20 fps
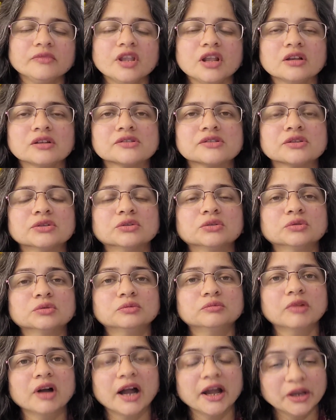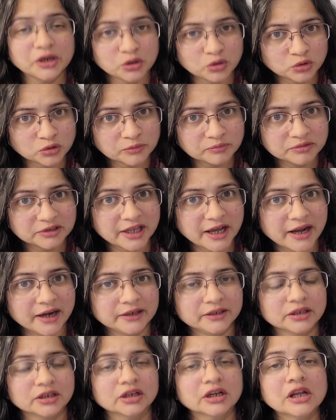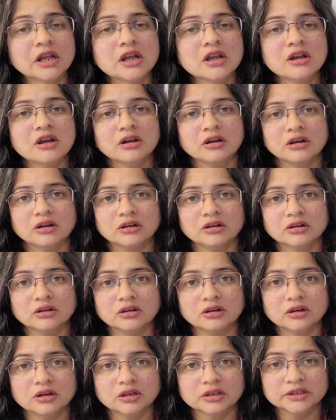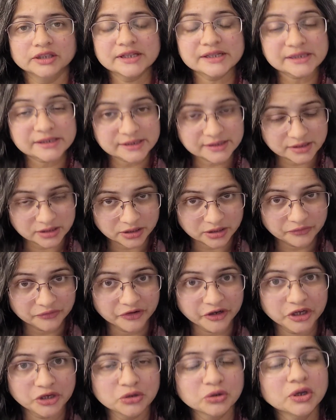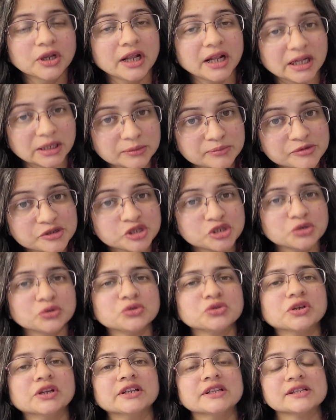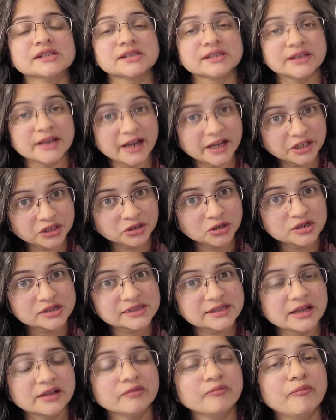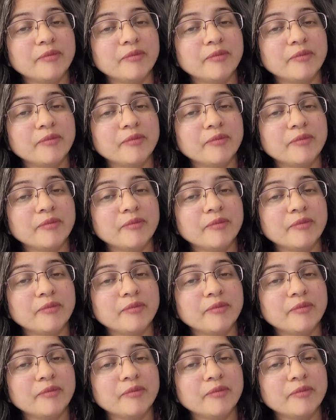So I hope that this video helps you to understand yourself